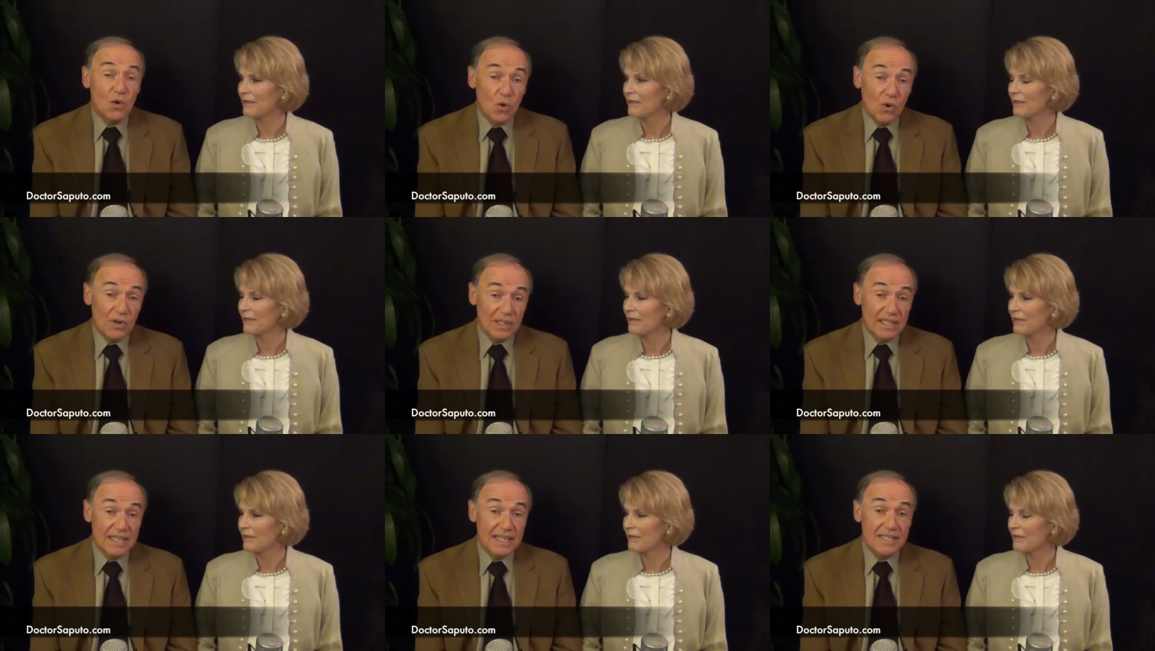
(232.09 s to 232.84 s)

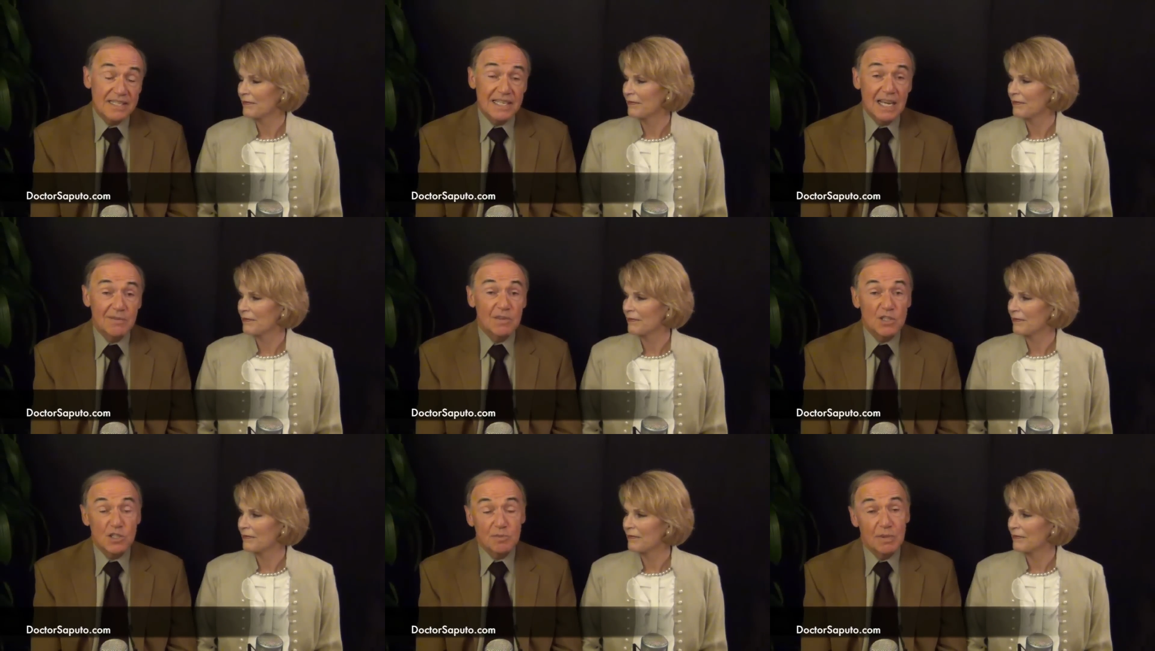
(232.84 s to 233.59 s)
Speaker 1: orally and see how
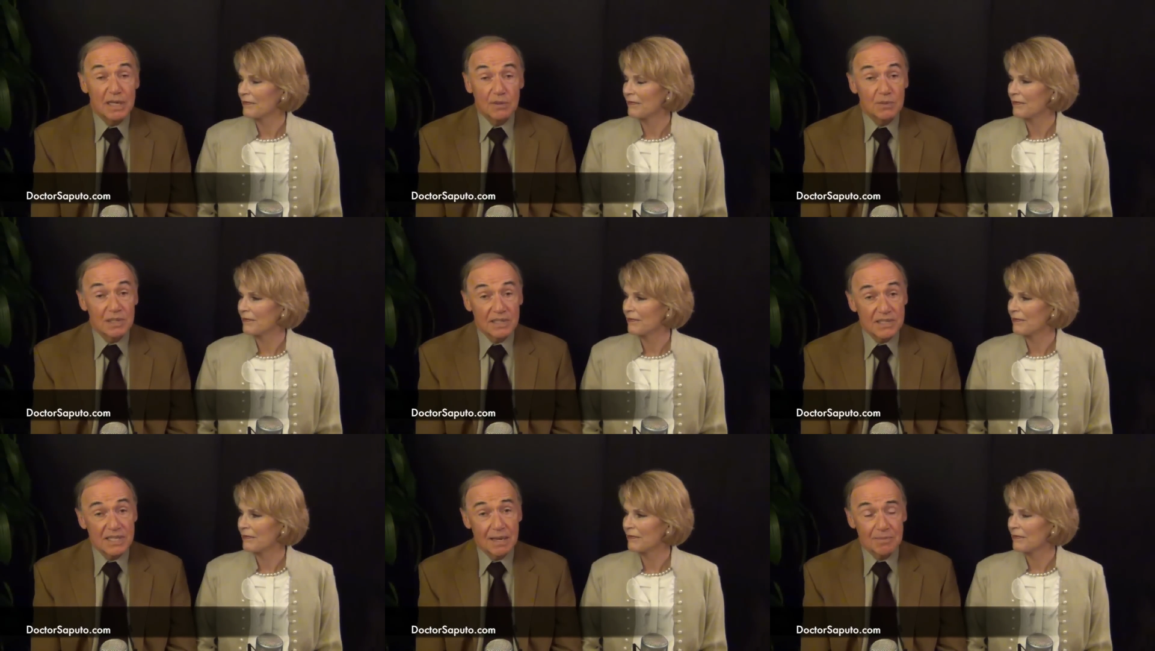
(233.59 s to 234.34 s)
much the body will
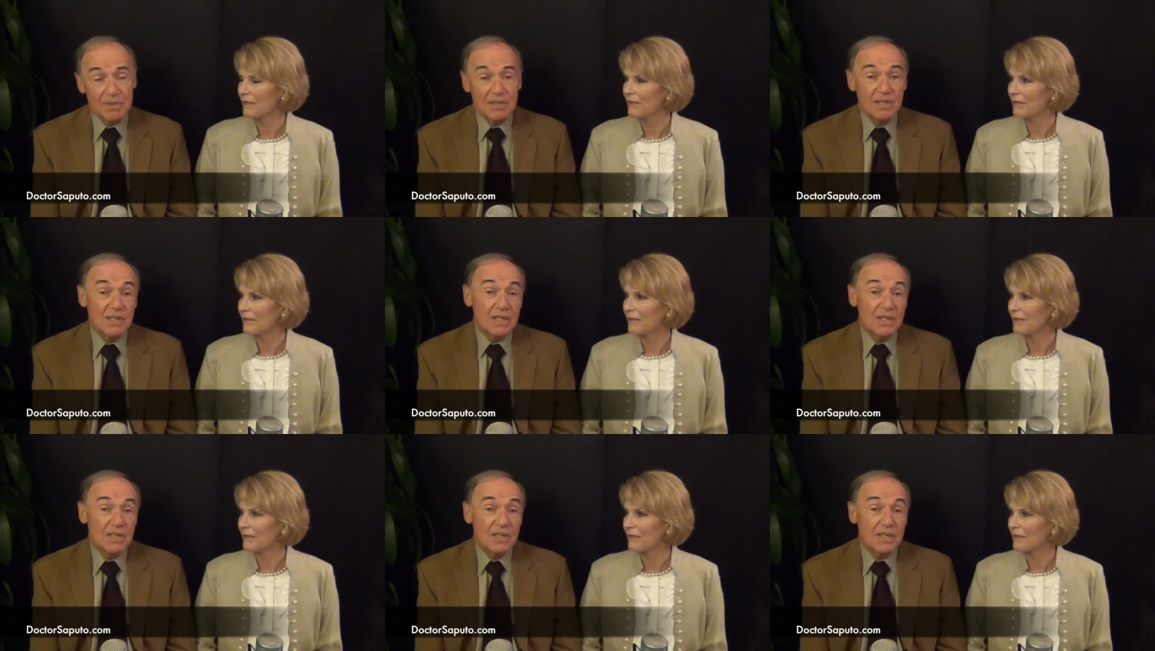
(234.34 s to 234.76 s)
accept.